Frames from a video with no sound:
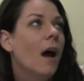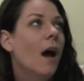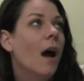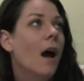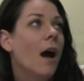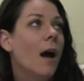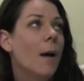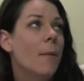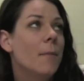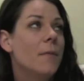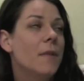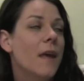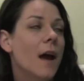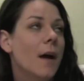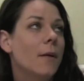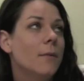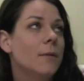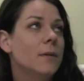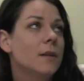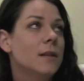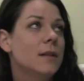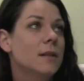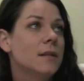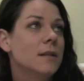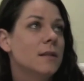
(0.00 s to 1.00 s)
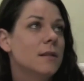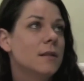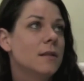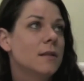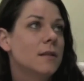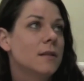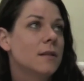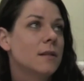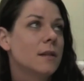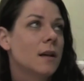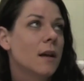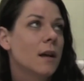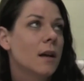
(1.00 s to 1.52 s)
That
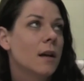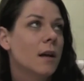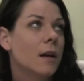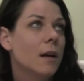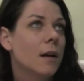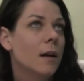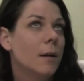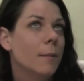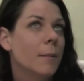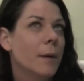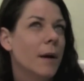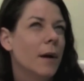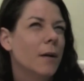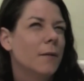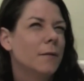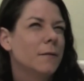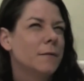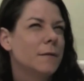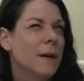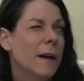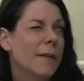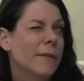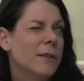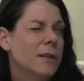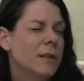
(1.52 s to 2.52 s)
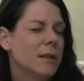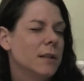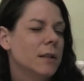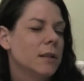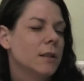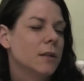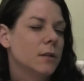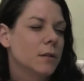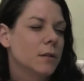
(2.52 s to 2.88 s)
was about 5 or 6